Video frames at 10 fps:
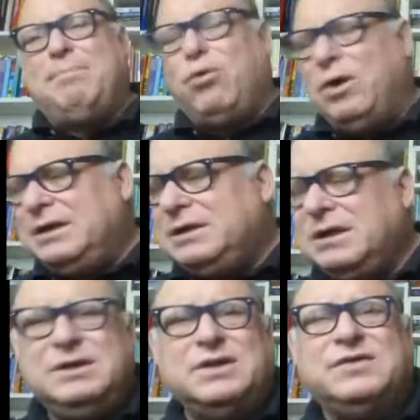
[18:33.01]
point
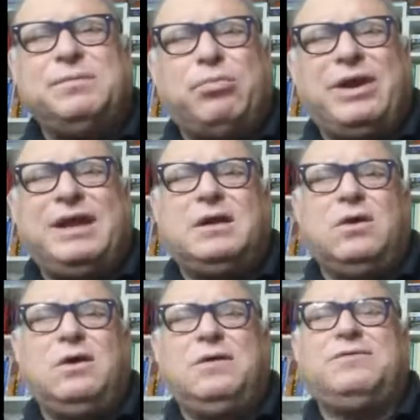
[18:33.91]
does it break
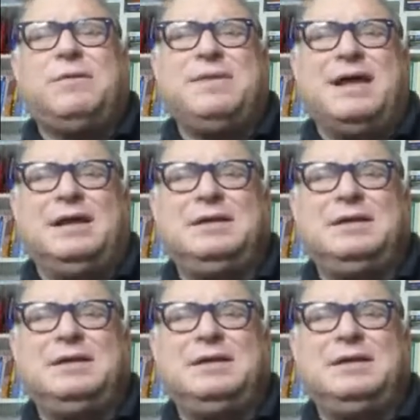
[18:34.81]
from that?